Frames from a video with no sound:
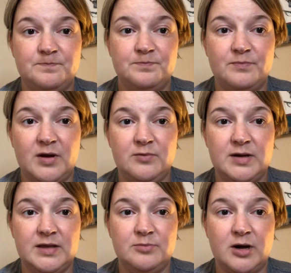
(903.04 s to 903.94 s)
my
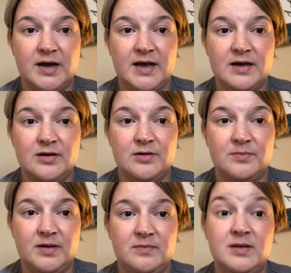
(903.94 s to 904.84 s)
weekly podcast, or
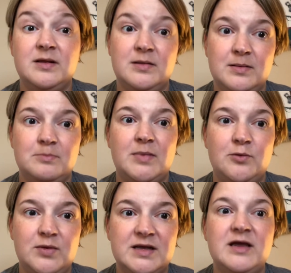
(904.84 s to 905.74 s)
my
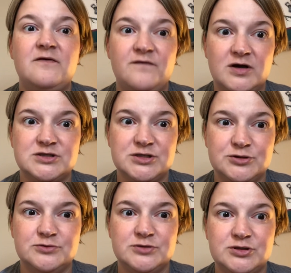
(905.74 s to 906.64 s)
weekly
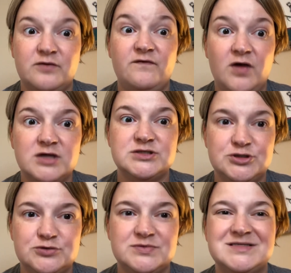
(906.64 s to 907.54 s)
floss
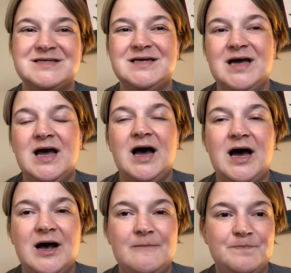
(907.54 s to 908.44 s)
tubes.
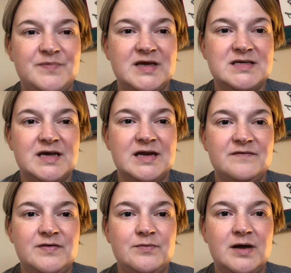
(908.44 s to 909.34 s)
Thanks again,
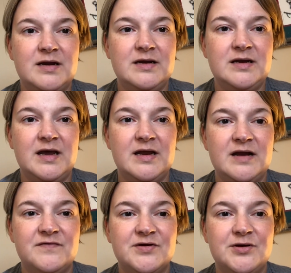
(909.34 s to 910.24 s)
everyone, and
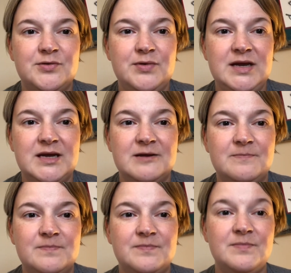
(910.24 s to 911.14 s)
have a great week.
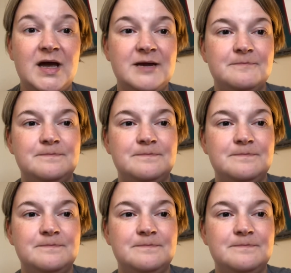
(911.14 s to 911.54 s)
Bye.